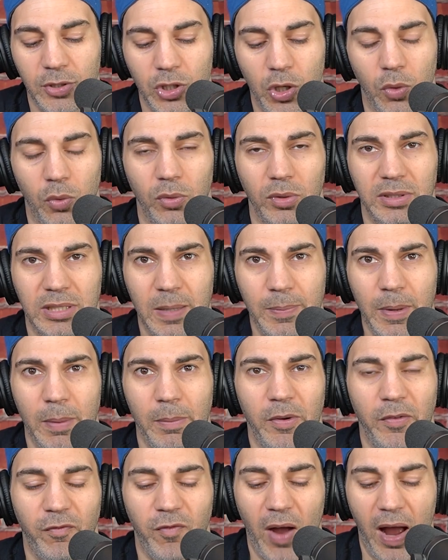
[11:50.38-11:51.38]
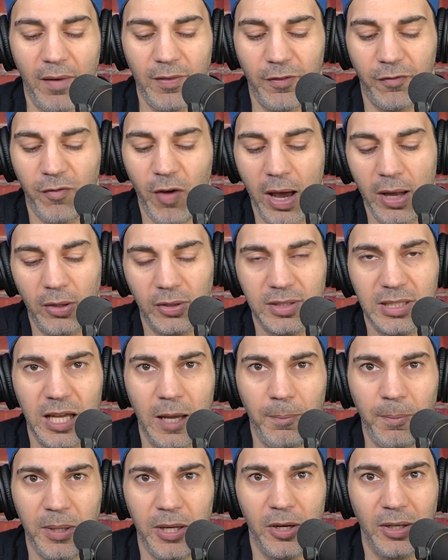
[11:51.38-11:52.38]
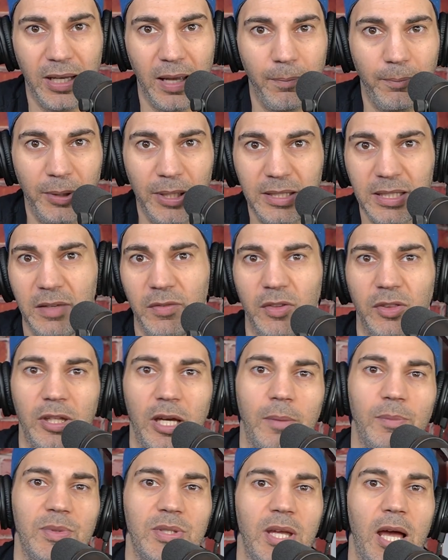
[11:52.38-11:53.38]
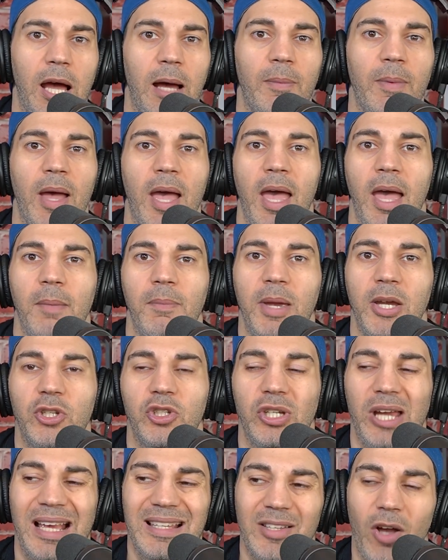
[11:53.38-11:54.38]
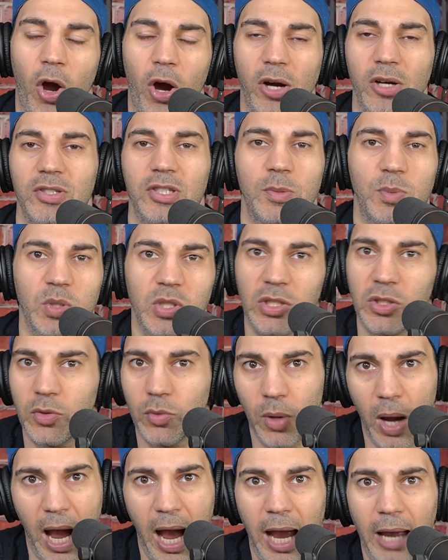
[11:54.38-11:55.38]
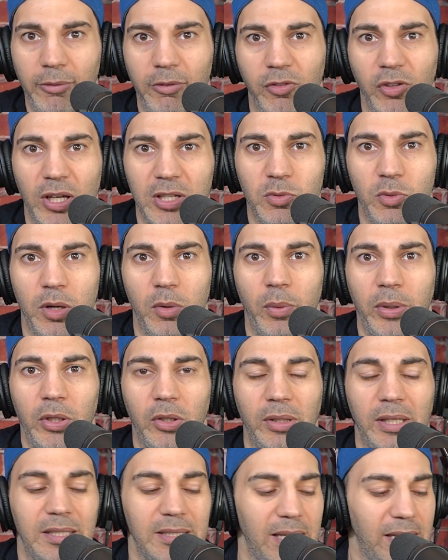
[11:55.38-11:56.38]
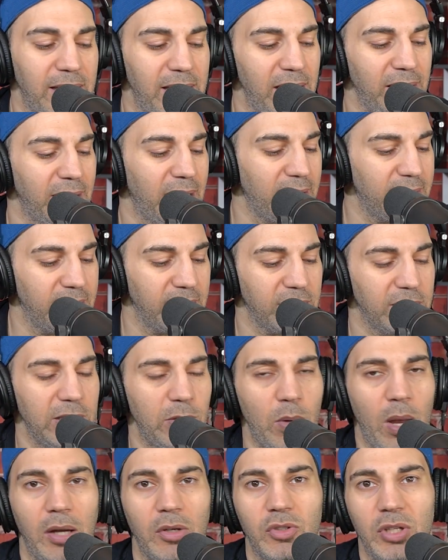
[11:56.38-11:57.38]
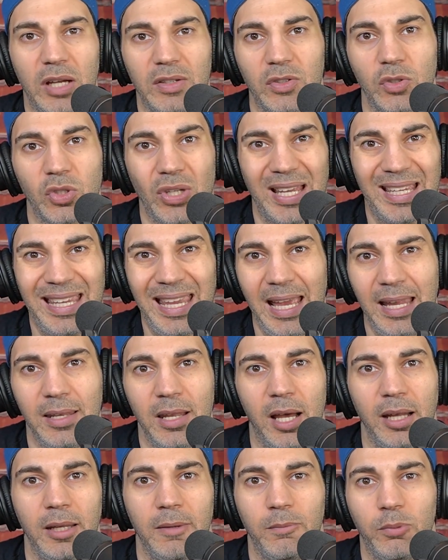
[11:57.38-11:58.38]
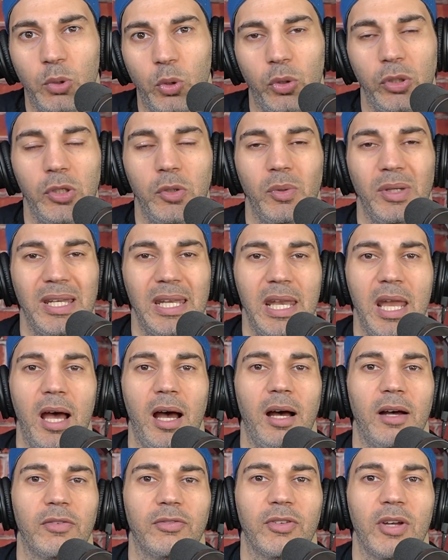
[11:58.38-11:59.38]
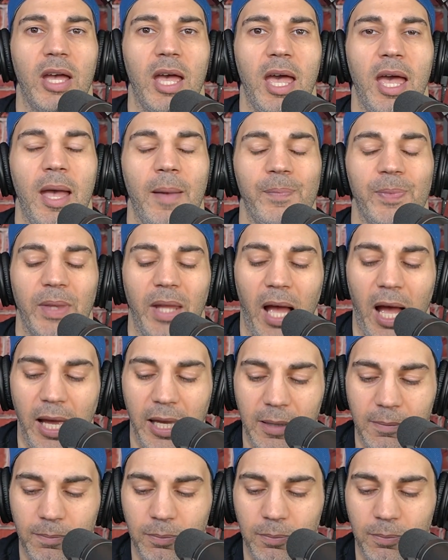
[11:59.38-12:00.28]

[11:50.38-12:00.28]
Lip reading: So tip number 5, the final tip here. Again, please leave a thumbs up. Make sure you guys are subscribed if you guys want to win your leagues and get that 16-round draft solution. I cannot implore you enough. I